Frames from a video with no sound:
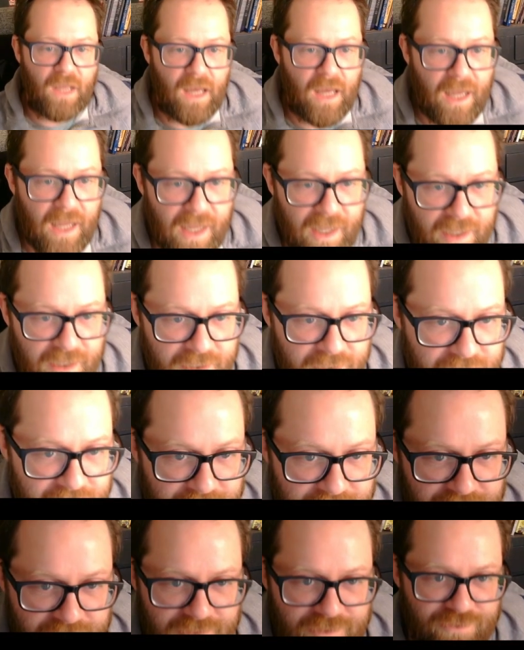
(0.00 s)

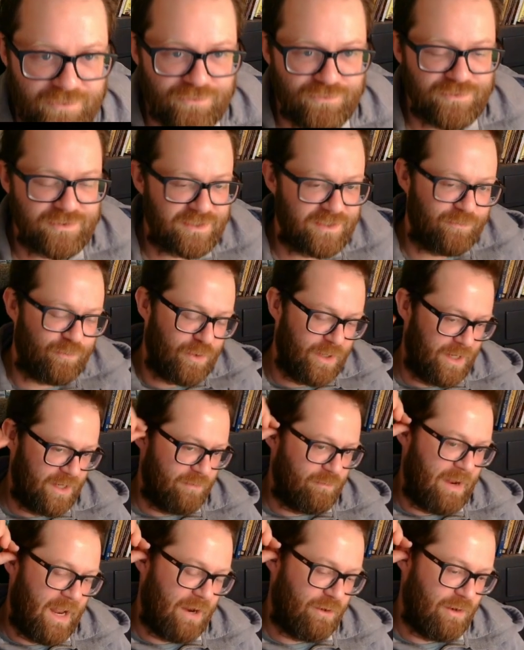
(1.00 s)
I was going to play it in
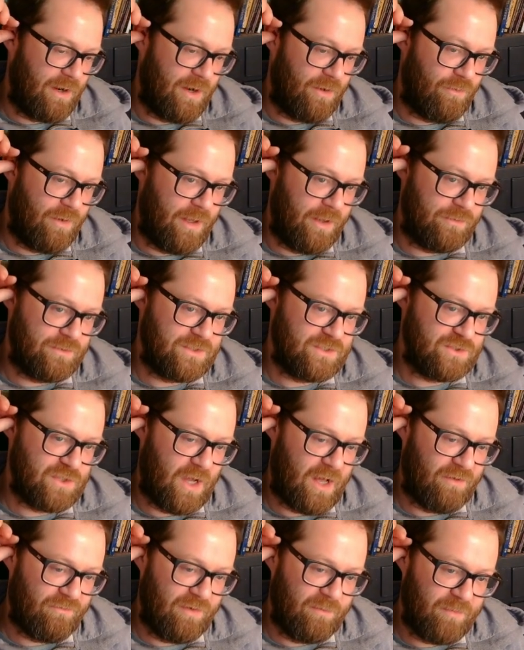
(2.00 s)
the background while I was
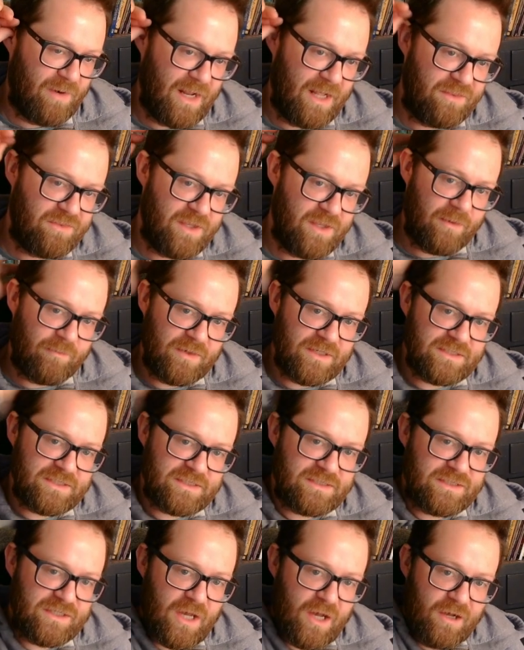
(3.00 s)
solving, but I I'm going to
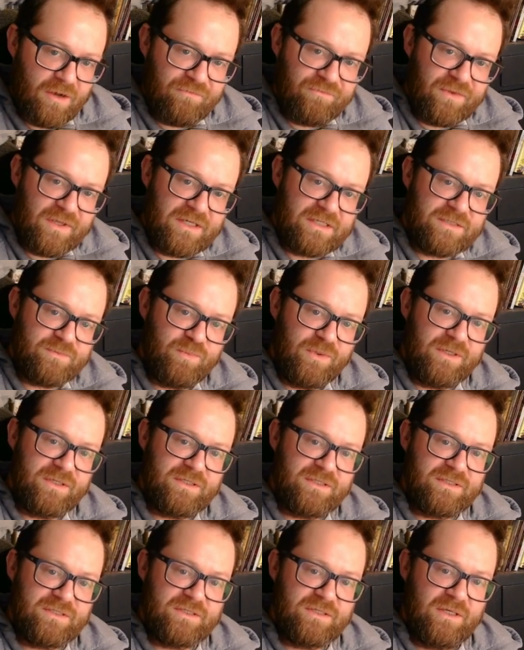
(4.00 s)
solve this
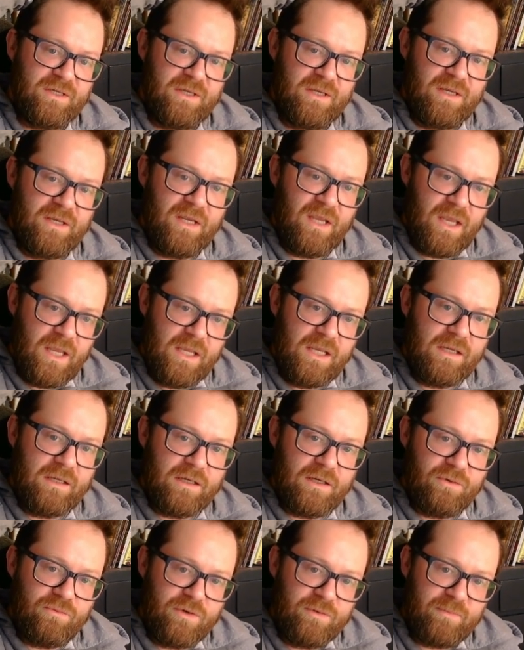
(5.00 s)
because
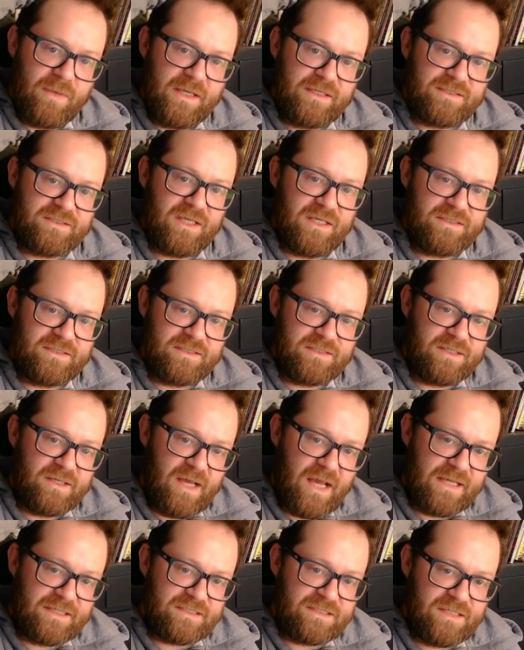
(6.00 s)
Inca would make sense as the
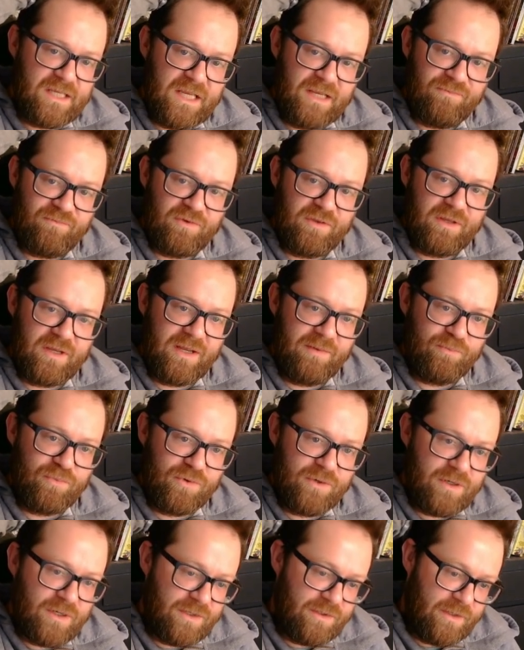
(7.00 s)
last name for the
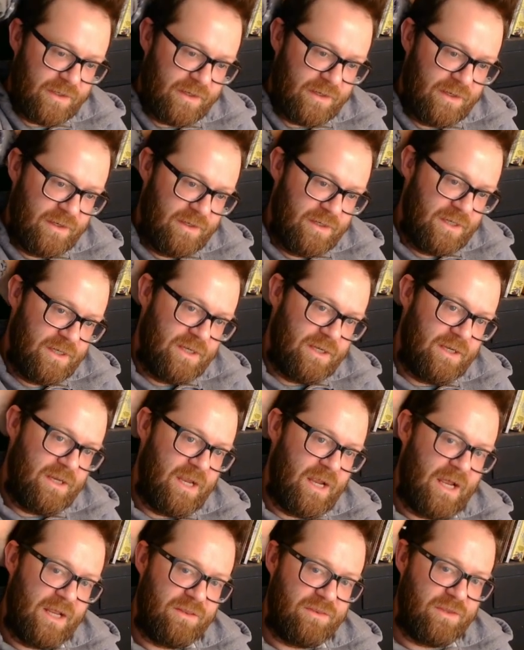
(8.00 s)
emperor, and then,
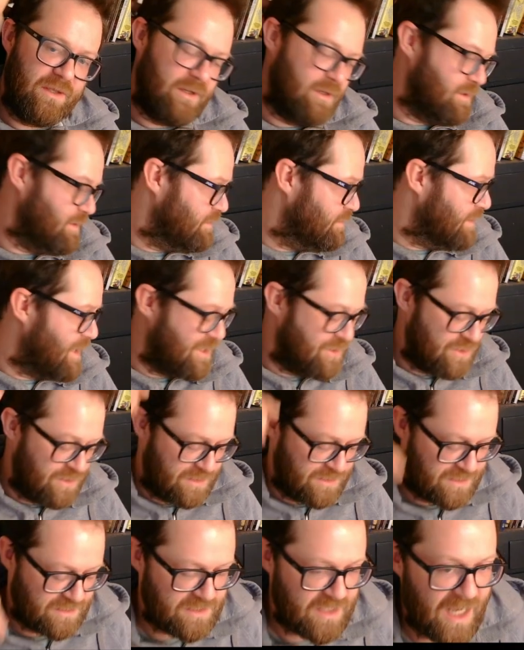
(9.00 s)
yeah, I think legend
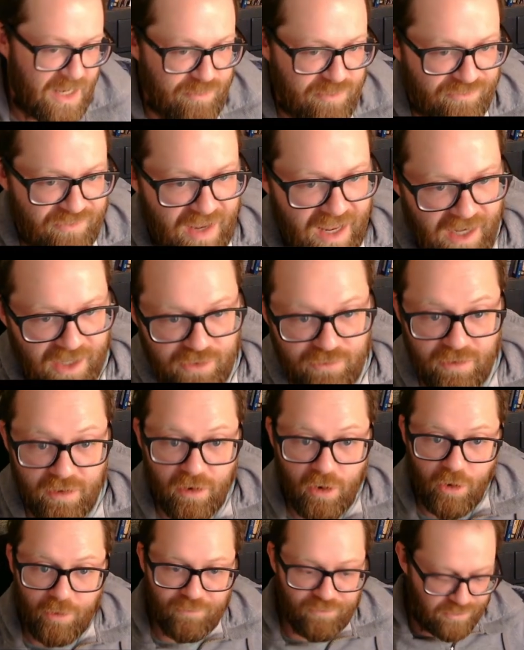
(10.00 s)
is a type of Acura.
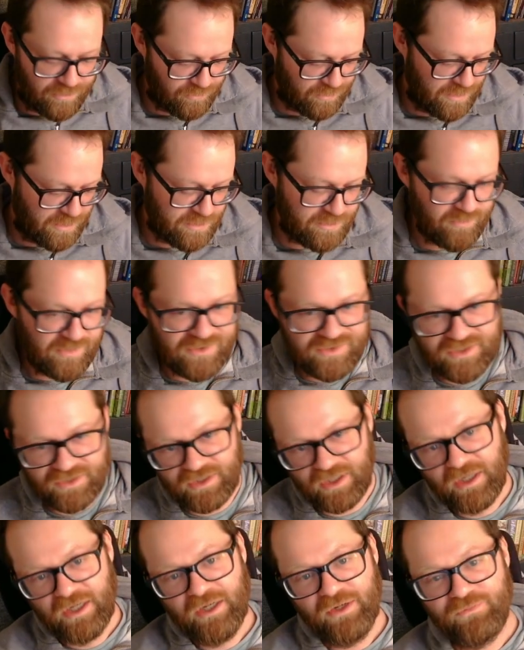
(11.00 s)
Hopefully we'll hear the
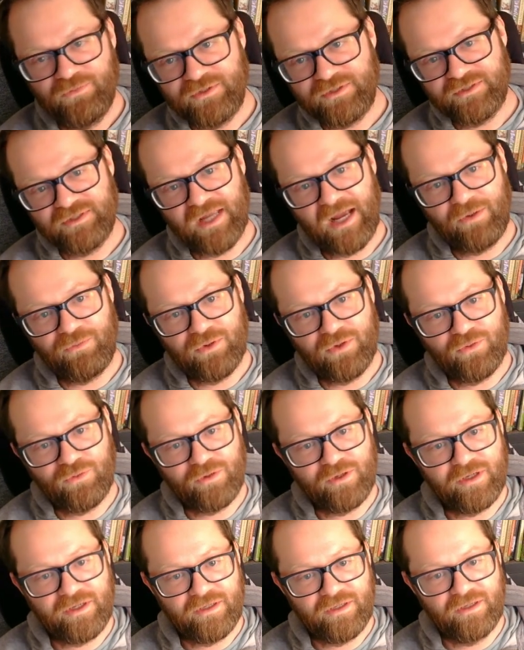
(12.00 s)
music, which is now
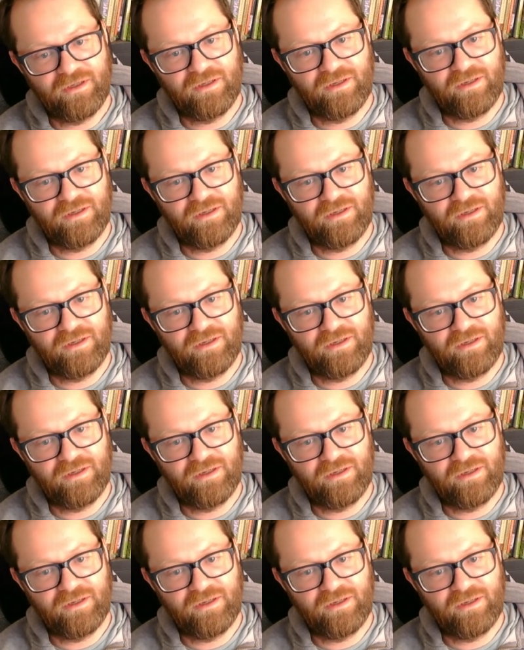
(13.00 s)
recorded.